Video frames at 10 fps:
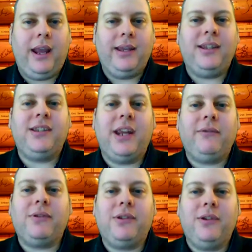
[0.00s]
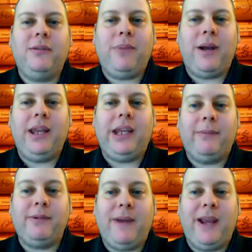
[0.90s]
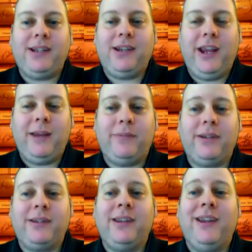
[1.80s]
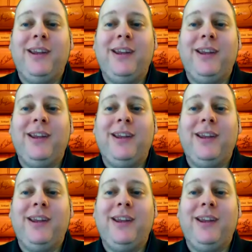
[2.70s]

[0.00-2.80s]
As the general student body comes back to campus,